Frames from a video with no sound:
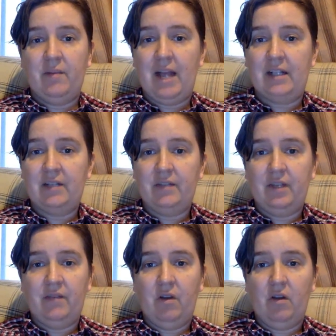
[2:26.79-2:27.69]
am actively
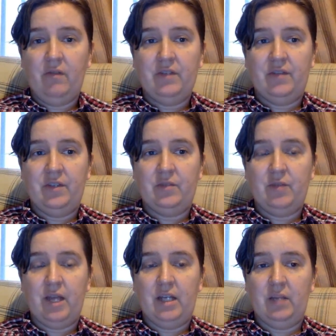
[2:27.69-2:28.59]
involved in this writing